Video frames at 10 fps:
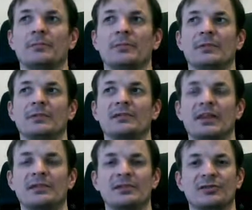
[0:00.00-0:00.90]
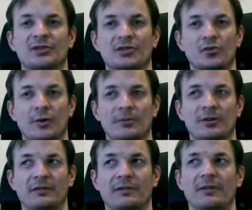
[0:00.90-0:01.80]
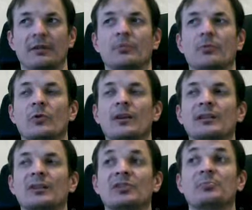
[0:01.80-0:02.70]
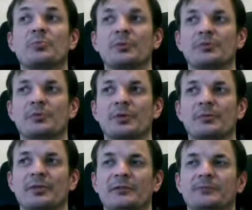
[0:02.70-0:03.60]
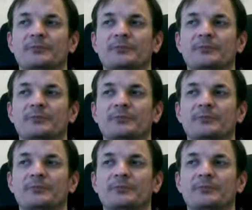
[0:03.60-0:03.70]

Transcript: science is descriptive and morality is prescriptive.